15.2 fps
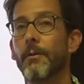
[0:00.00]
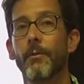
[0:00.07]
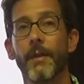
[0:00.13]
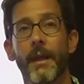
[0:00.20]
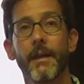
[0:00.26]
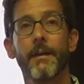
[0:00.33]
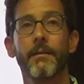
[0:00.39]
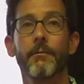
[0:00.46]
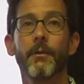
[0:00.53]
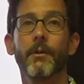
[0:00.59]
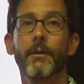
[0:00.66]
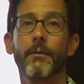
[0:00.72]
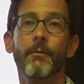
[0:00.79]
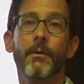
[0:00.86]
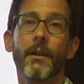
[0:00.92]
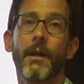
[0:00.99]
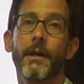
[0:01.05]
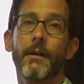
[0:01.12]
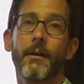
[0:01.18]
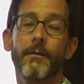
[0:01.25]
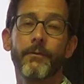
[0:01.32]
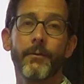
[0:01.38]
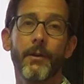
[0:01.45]
who they can really rely
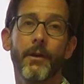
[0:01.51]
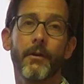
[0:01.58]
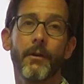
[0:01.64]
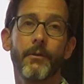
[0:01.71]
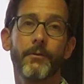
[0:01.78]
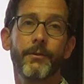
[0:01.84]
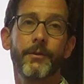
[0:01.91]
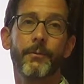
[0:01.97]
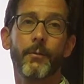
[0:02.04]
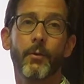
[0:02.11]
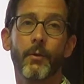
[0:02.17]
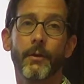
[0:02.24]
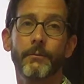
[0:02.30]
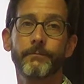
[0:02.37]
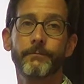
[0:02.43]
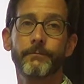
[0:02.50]
on for their own support.